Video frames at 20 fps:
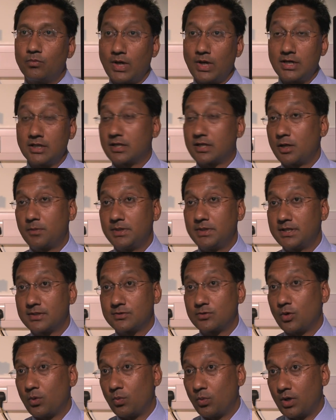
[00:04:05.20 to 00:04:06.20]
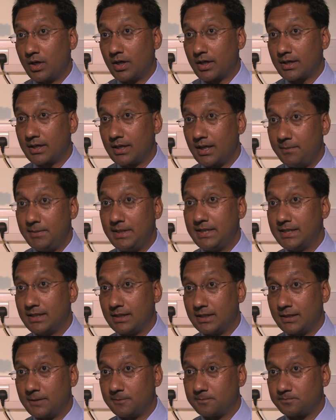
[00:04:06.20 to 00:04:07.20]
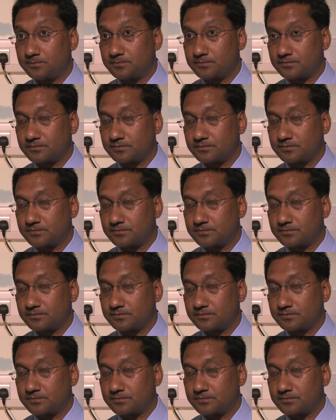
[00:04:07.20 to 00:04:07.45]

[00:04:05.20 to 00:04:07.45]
Radiotherapy does not work immediately.